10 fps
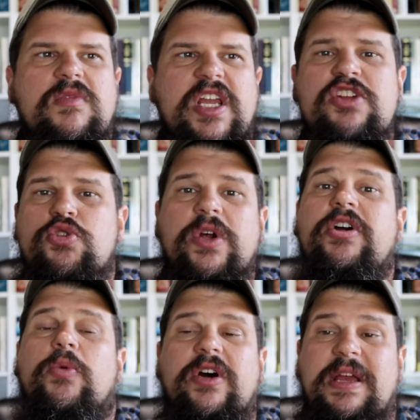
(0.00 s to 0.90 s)
is
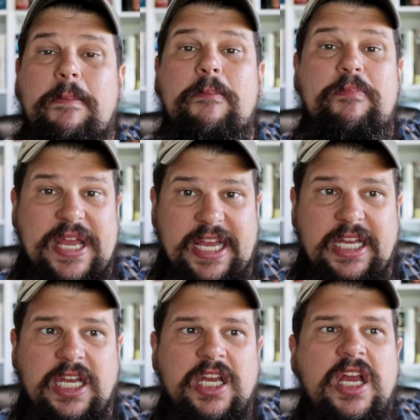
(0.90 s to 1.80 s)
really, really
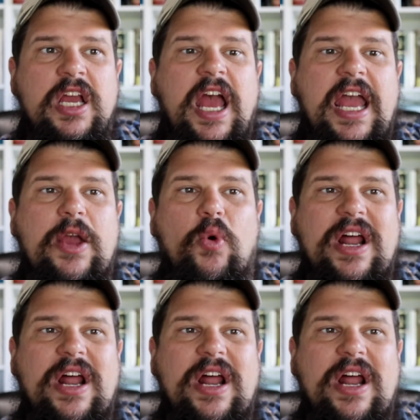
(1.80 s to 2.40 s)
big. And